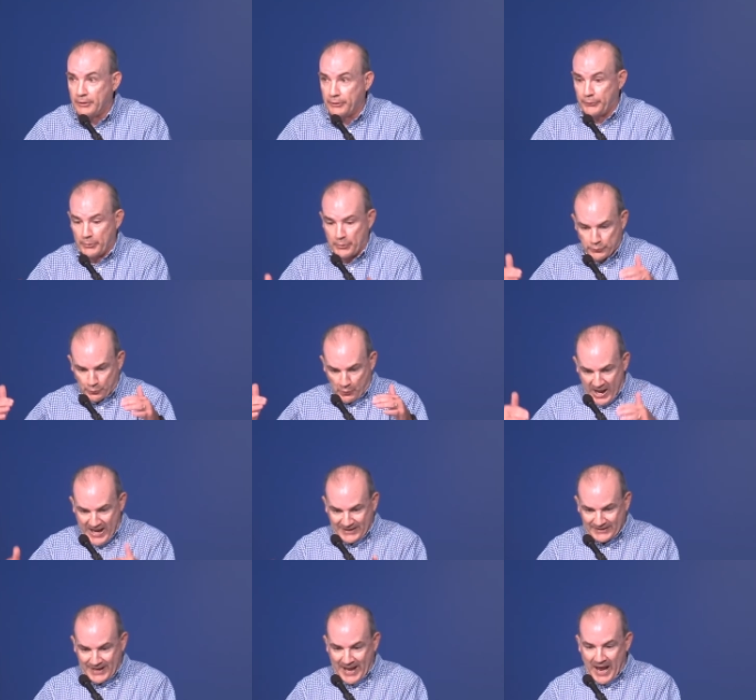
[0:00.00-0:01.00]
the throne
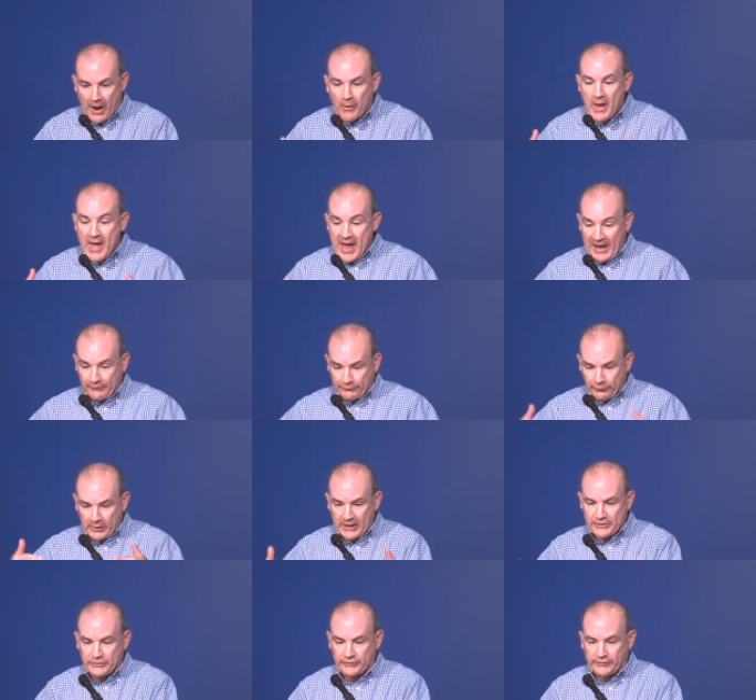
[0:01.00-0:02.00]
right now and for
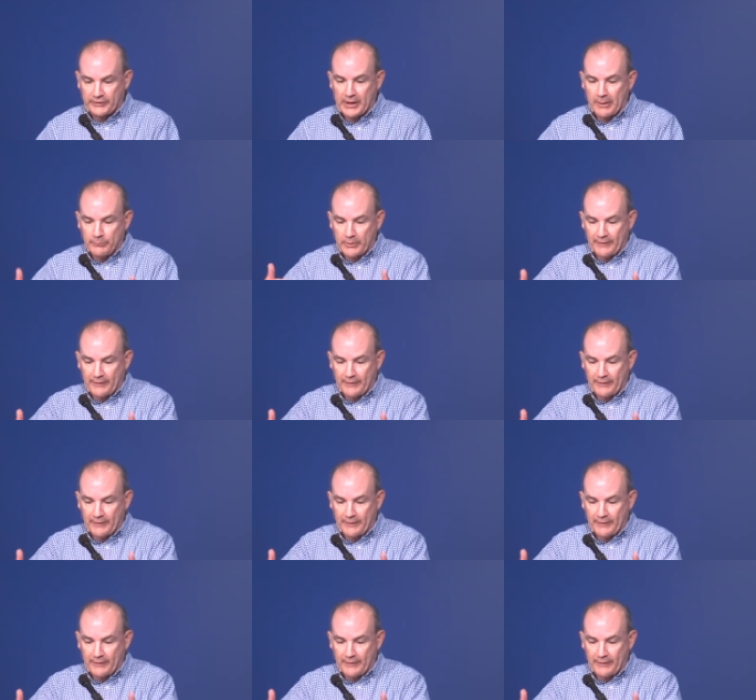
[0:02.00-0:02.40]
ages to come,